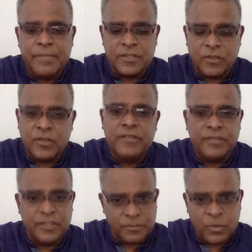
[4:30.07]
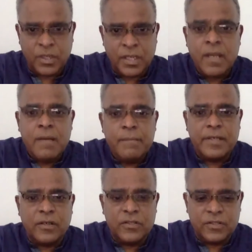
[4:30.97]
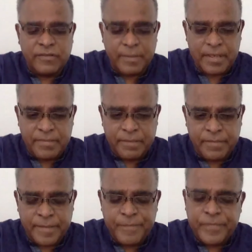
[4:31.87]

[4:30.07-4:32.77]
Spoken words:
Not only for the smoker, but also the family member.